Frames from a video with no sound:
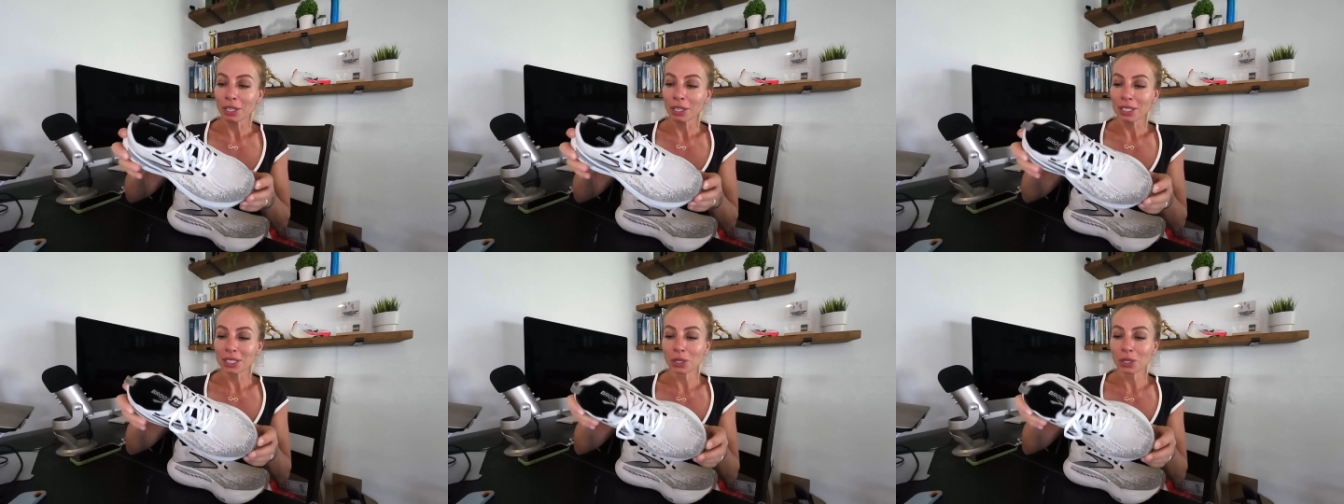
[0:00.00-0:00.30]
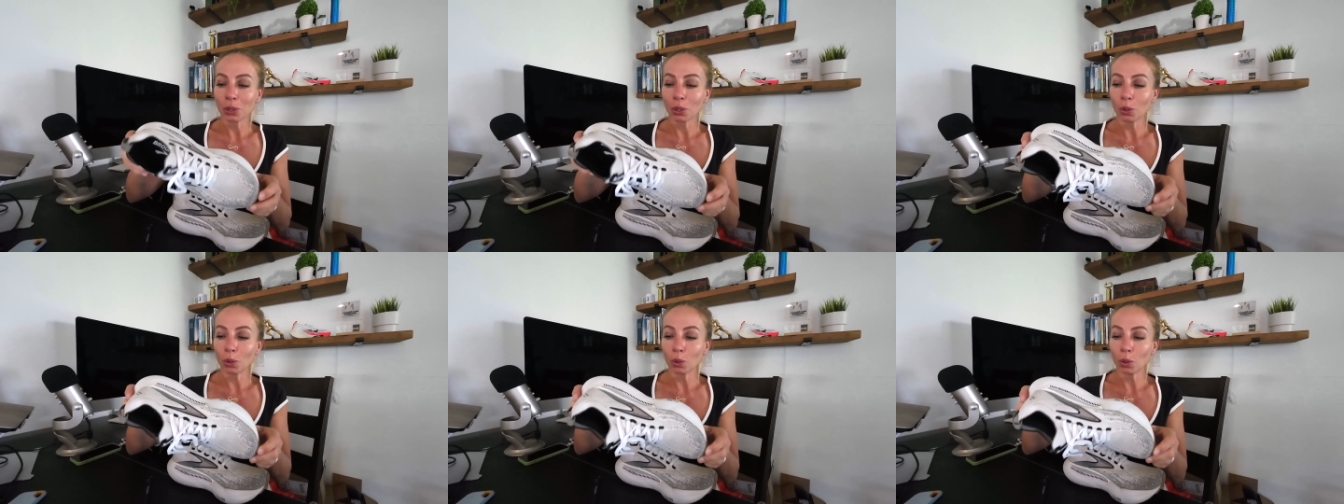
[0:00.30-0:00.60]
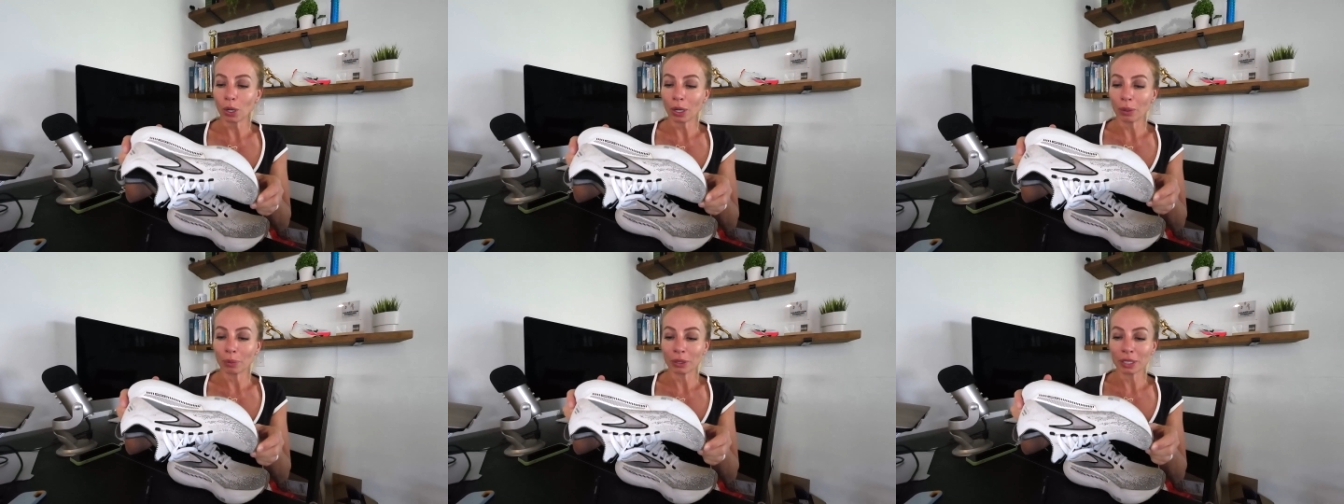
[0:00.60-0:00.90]
So
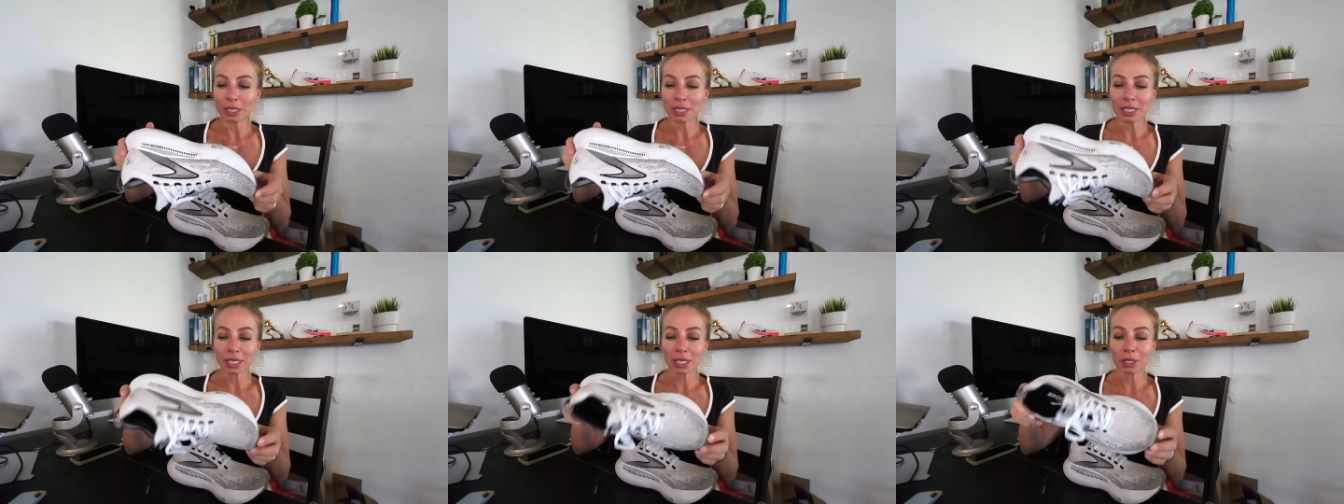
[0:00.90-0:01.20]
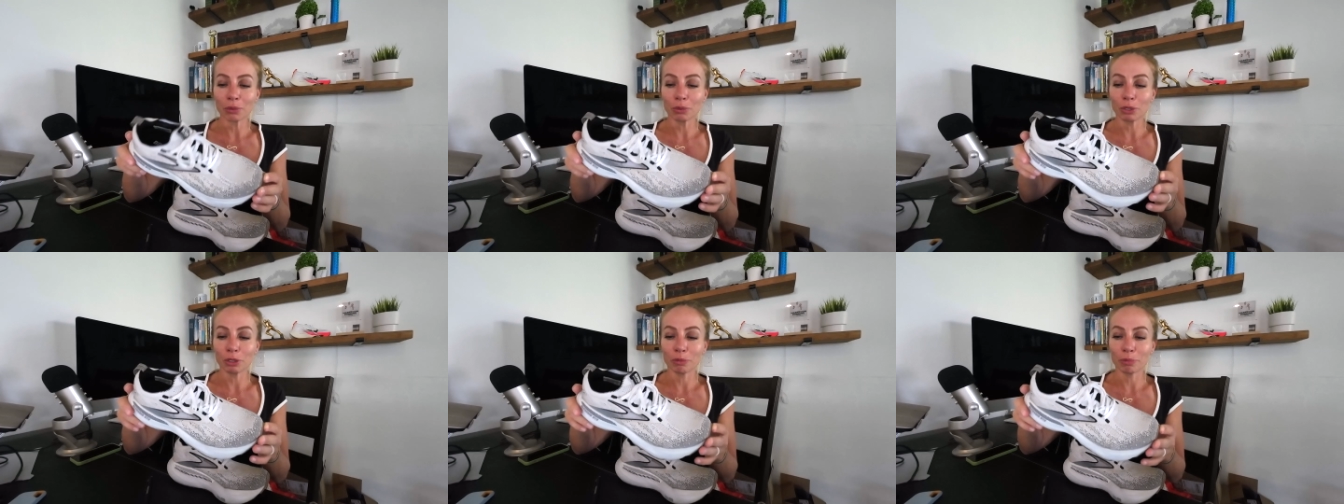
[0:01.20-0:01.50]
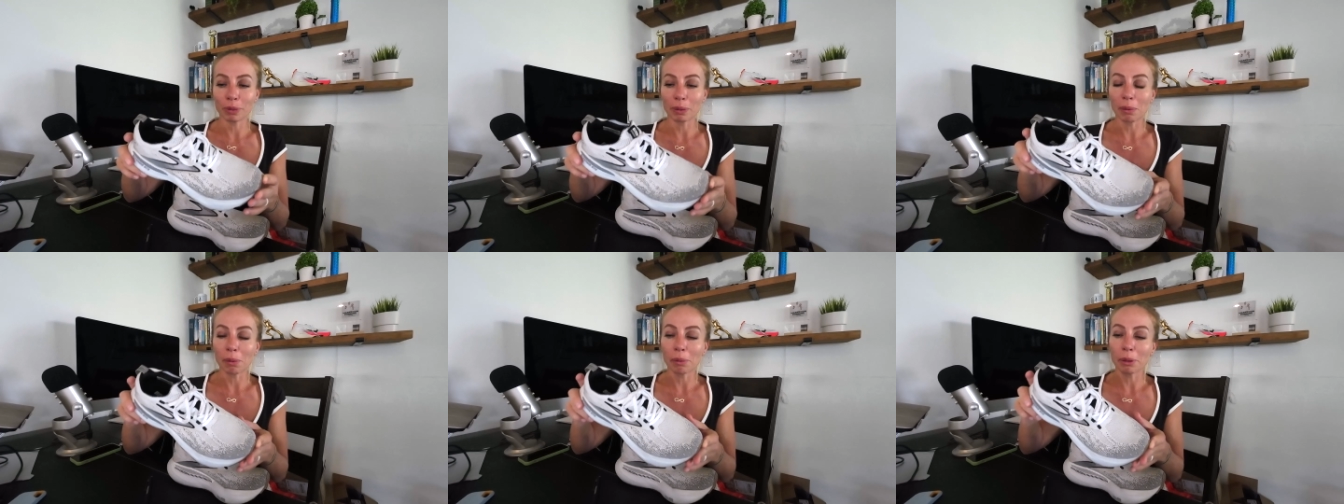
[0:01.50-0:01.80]
I want to say we've
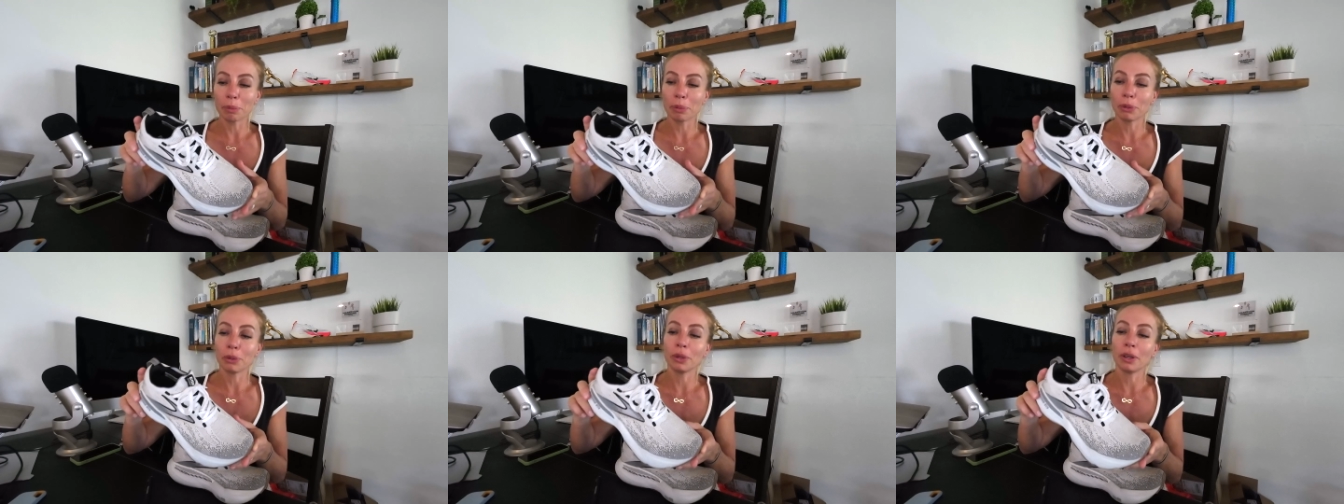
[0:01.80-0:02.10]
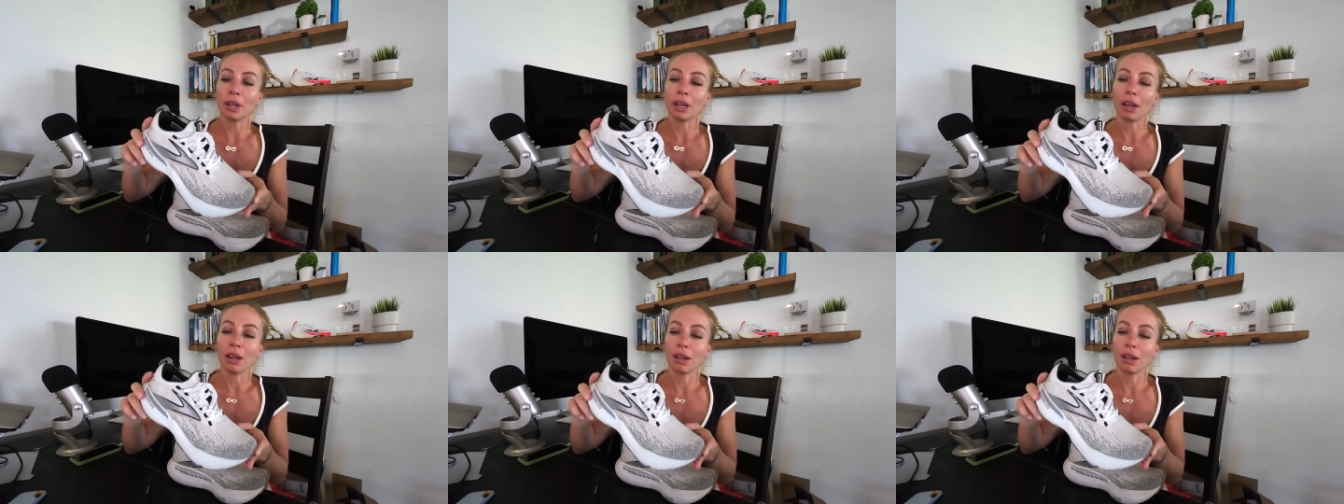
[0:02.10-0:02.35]
probably put